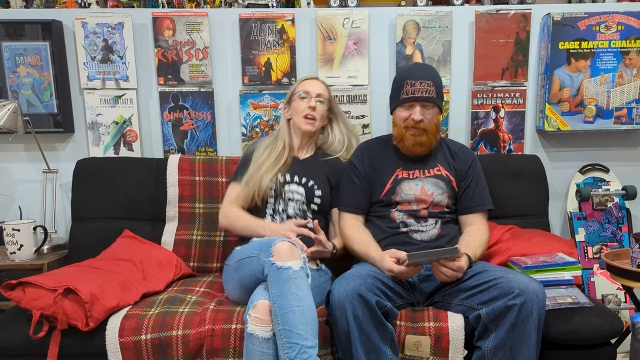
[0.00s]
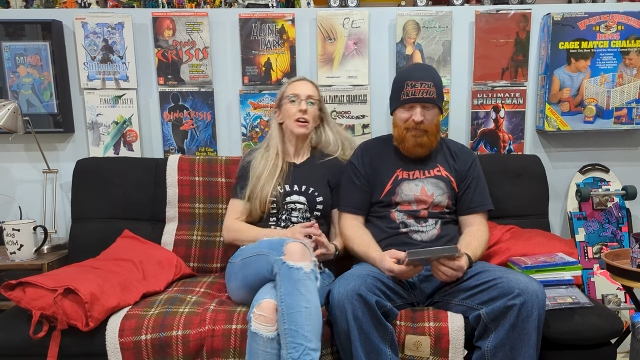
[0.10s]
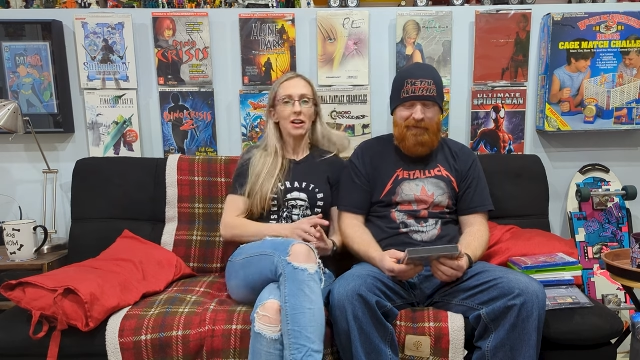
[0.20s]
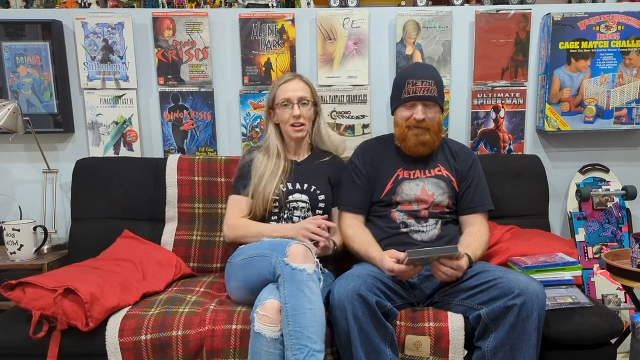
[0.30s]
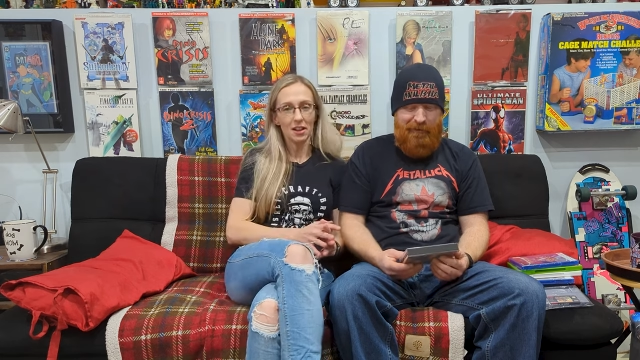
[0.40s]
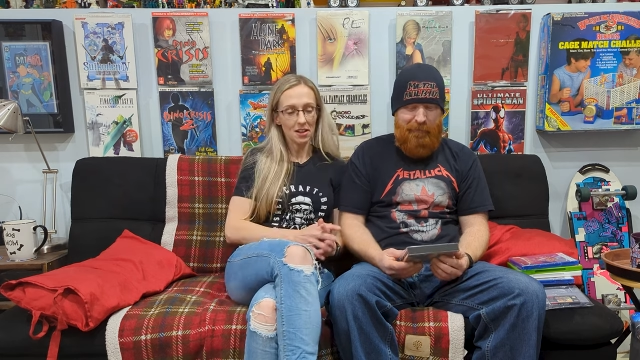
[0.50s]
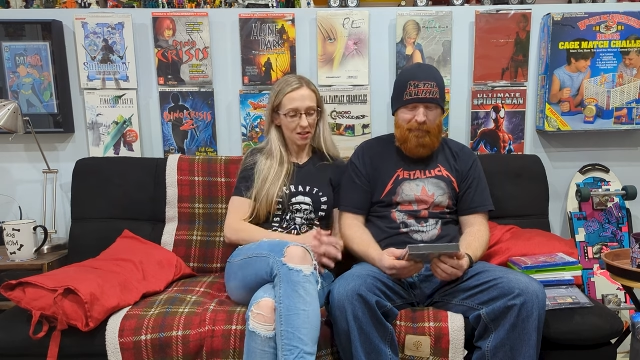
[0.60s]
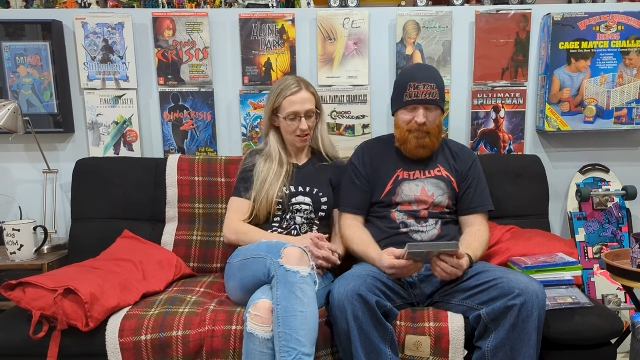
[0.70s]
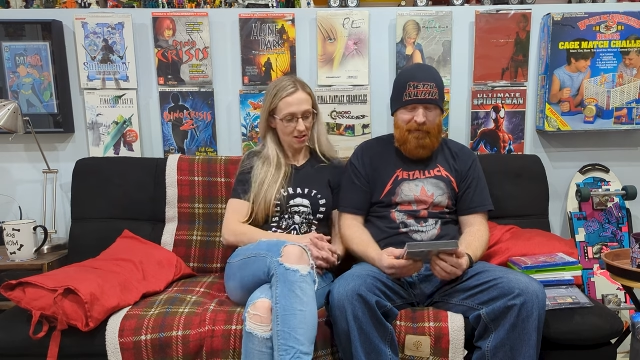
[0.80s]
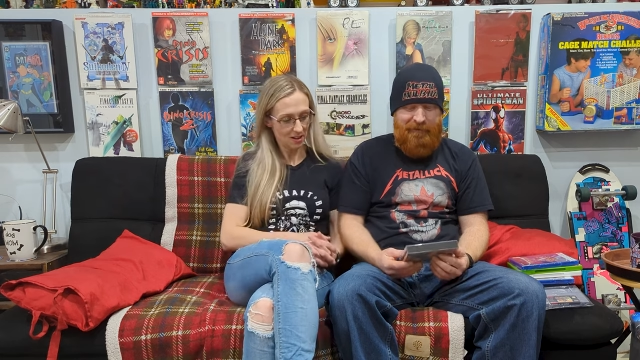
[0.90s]
Speaker 1: That's what I said
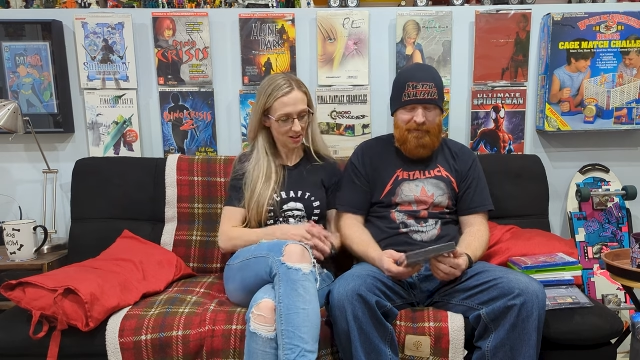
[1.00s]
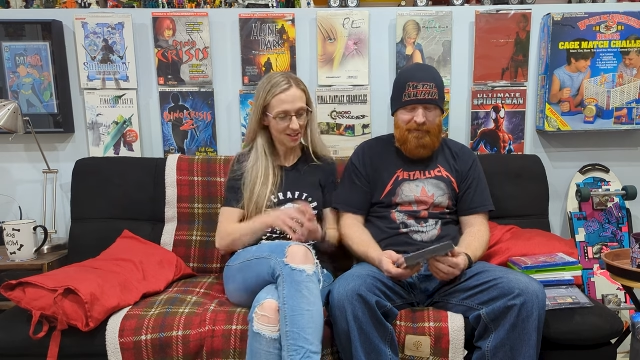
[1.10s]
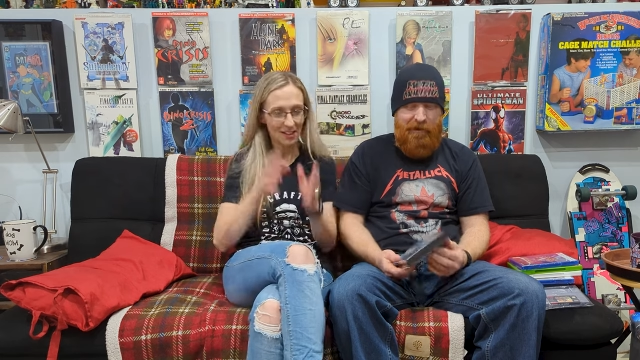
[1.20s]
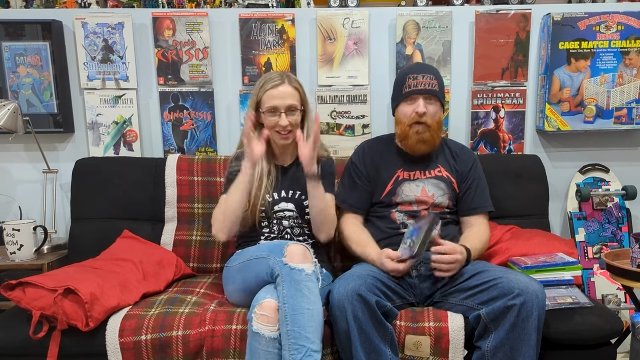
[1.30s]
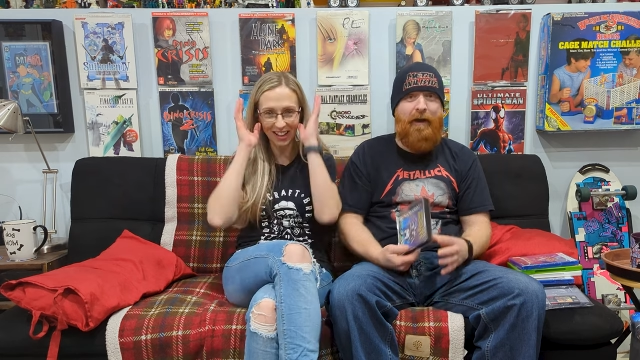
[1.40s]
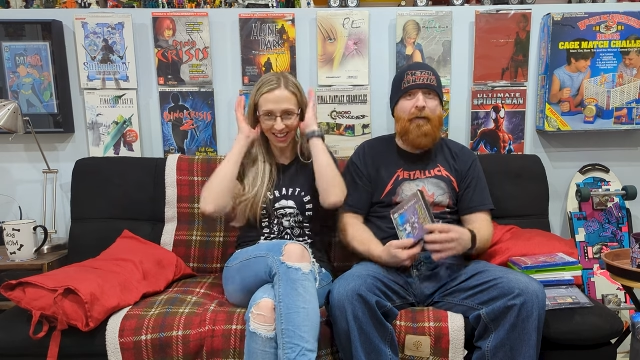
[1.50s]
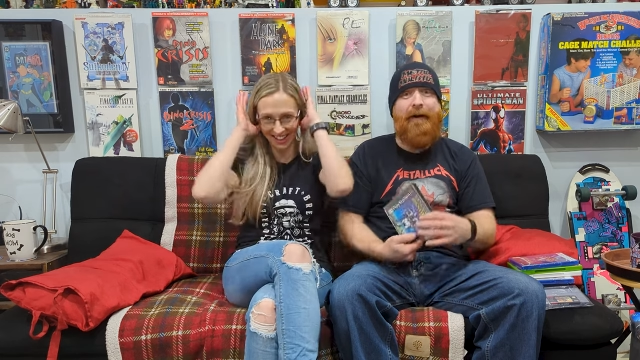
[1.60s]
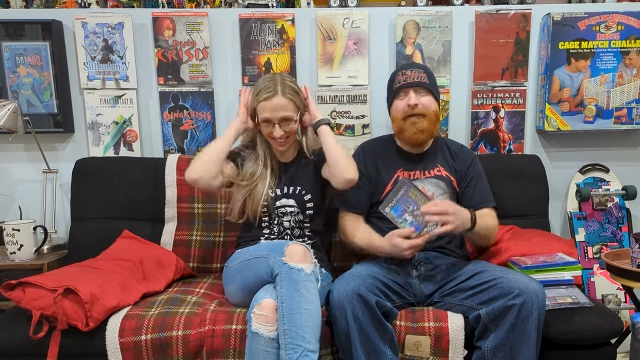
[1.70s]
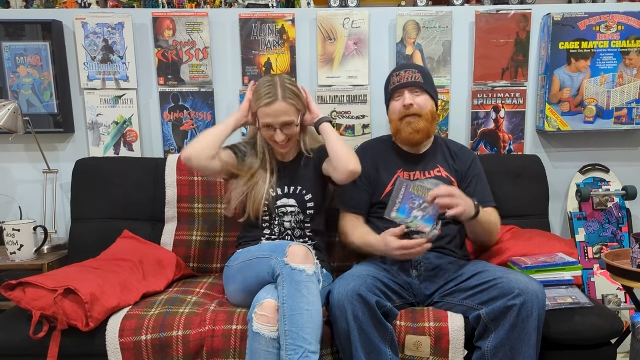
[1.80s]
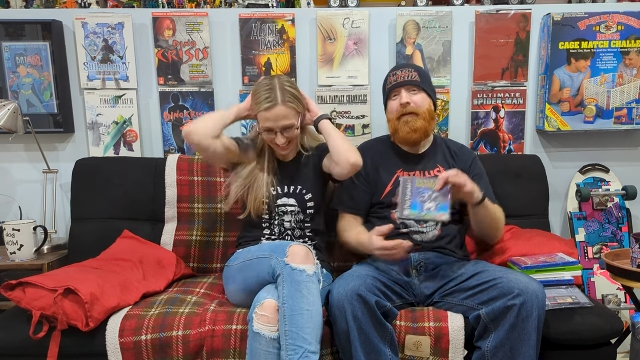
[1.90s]
about my face. So anyway,